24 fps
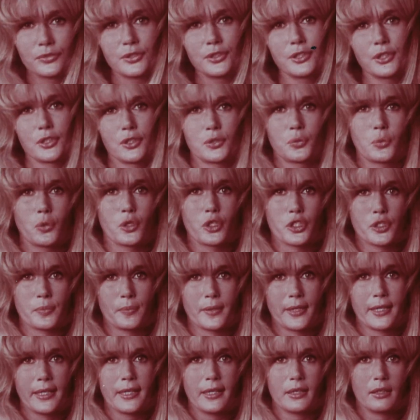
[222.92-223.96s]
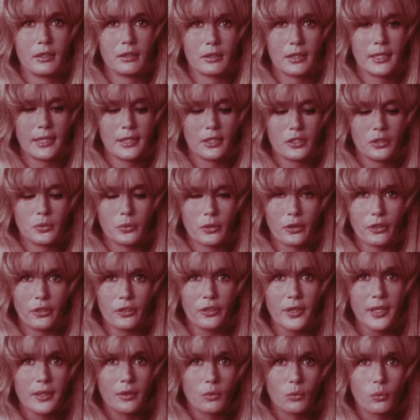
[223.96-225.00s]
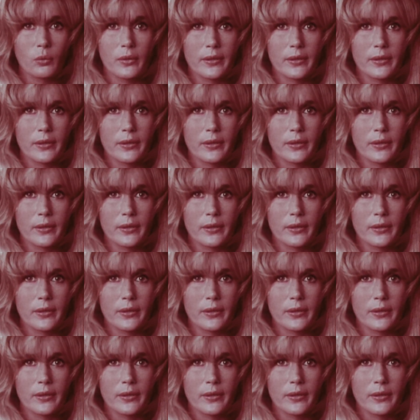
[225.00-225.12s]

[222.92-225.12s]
Just wash my hair. Can't do a thing